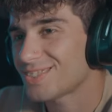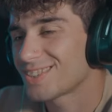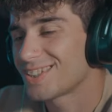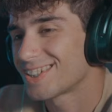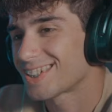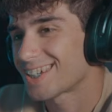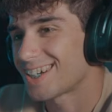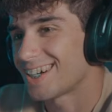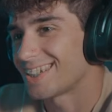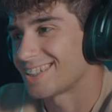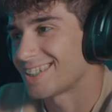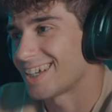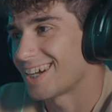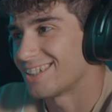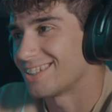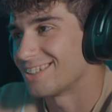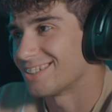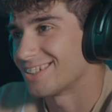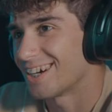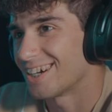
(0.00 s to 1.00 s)
God, I
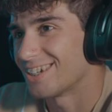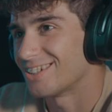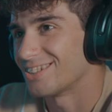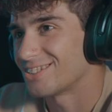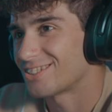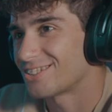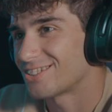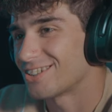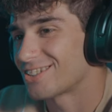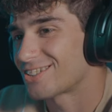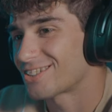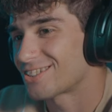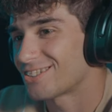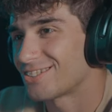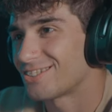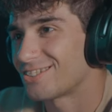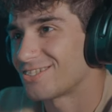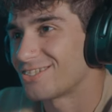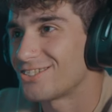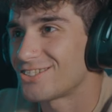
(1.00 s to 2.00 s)
do. I don't trust
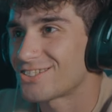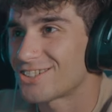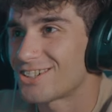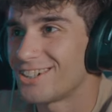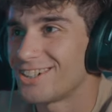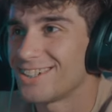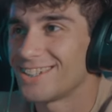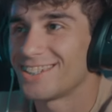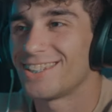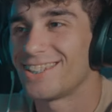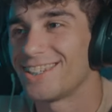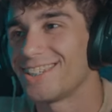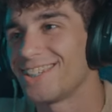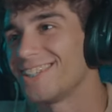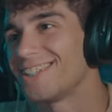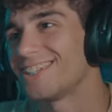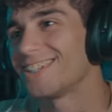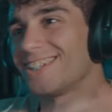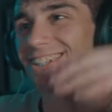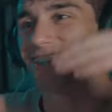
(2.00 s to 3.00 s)
her and Jon.
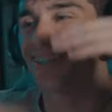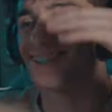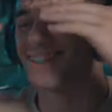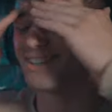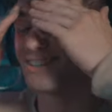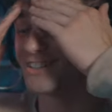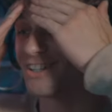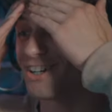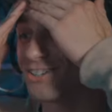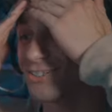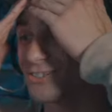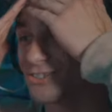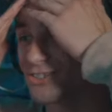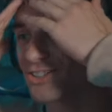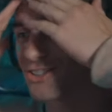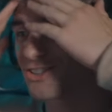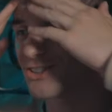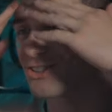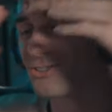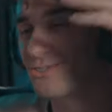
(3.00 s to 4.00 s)
No, I don't
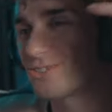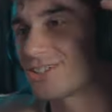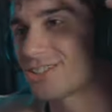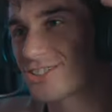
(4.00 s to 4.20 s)
trust her with